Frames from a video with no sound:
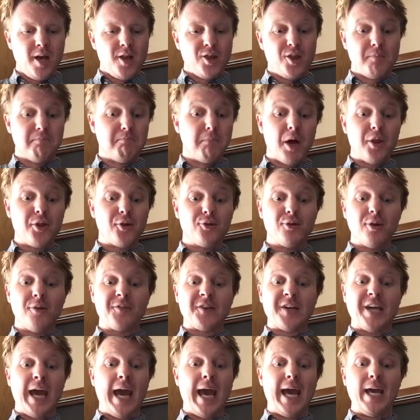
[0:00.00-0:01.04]
the mother
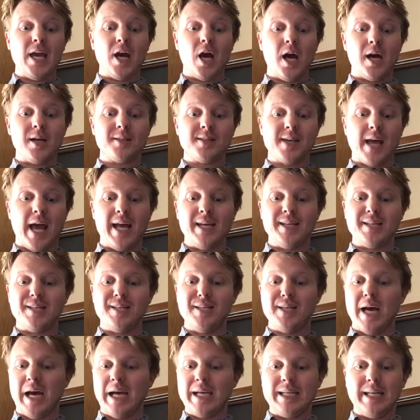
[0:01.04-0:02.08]
of chaos and
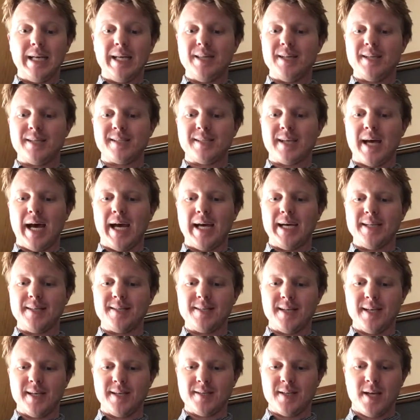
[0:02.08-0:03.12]
night in the
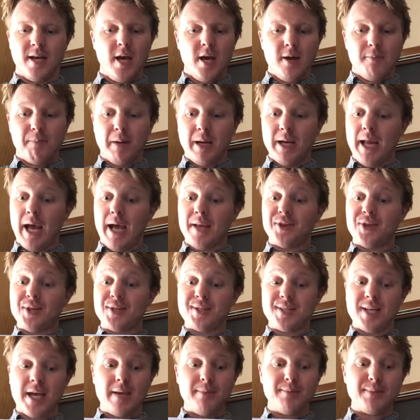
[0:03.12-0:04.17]
sciences, but at the
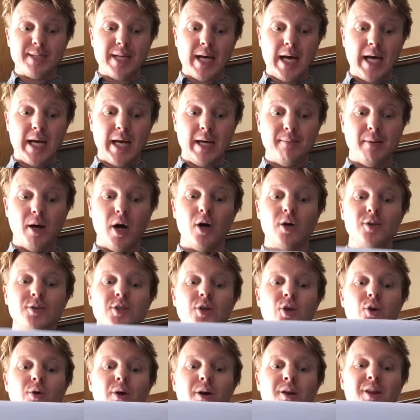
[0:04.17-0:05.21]
same time
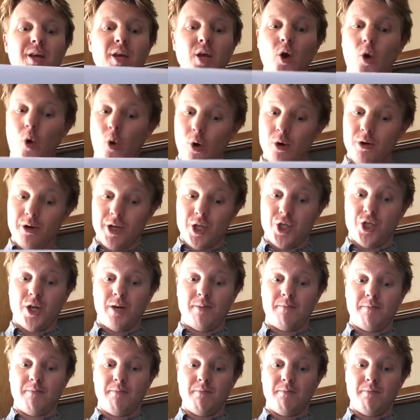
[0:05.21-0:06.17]
also the origin,